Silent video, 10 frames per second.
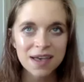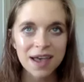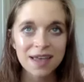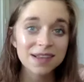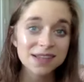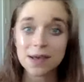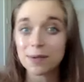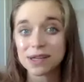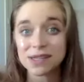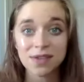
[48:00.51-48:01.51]
unless they
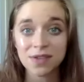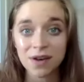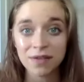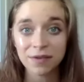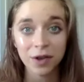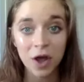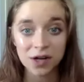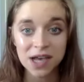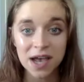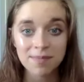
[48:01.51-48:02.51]
want to sit there for a long
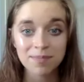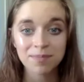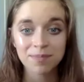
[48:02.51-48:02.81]
time.